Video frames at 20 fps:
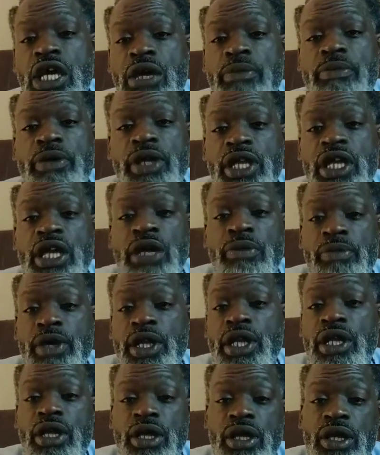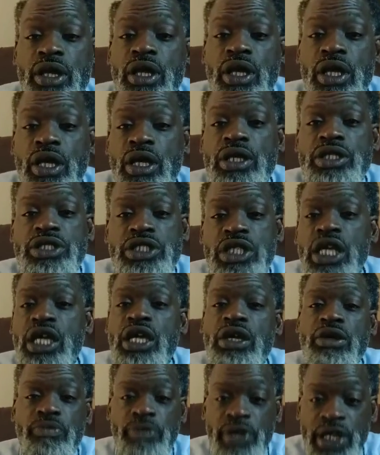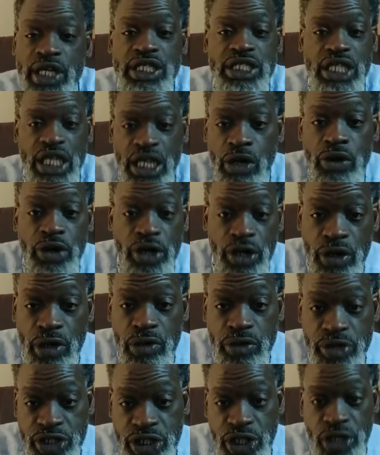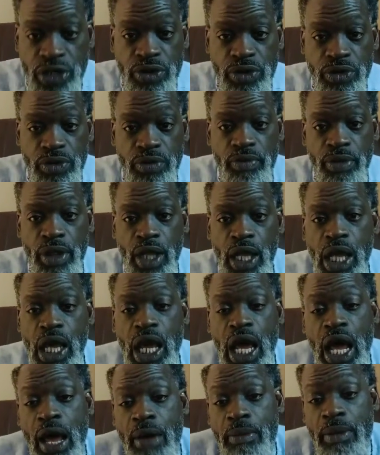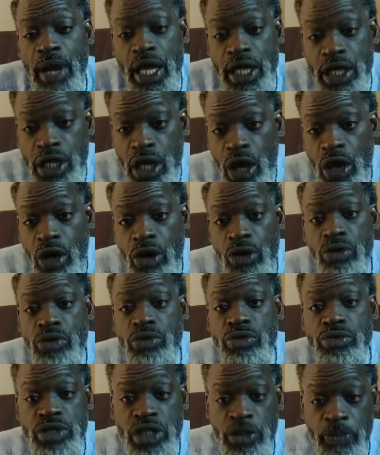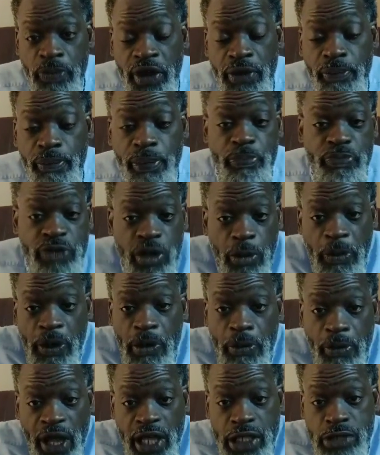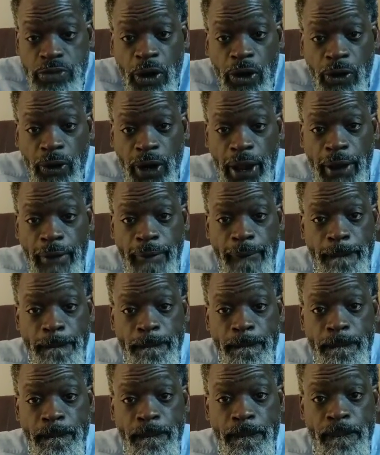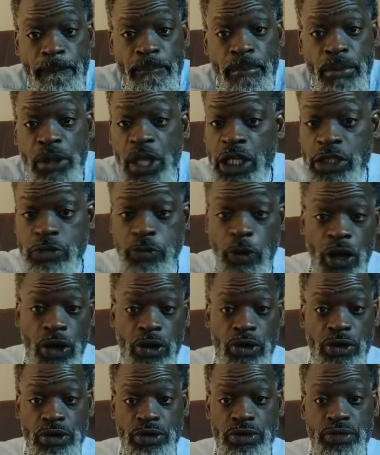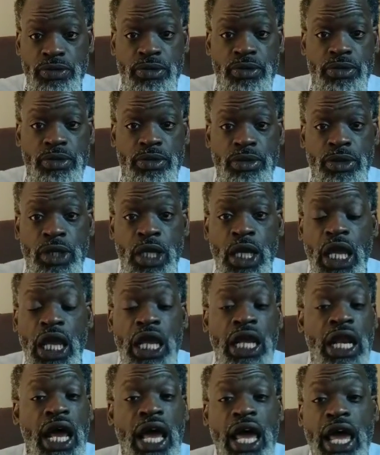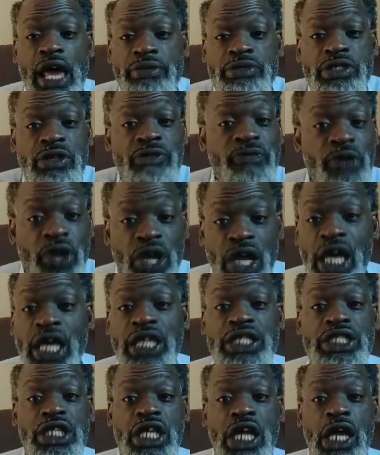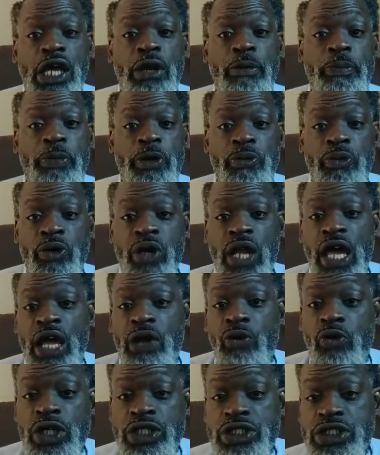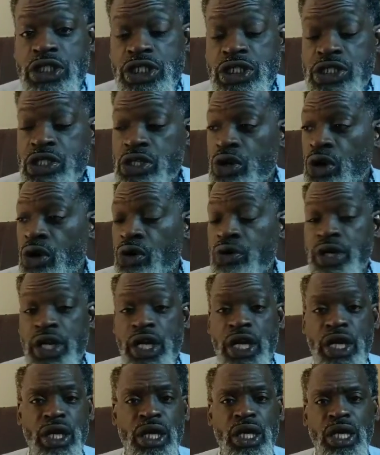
Non-political. See, because they don't agree with you. I'm like, yo, the people have spoken. They spoke. And I have some very educated people, like one sister on there,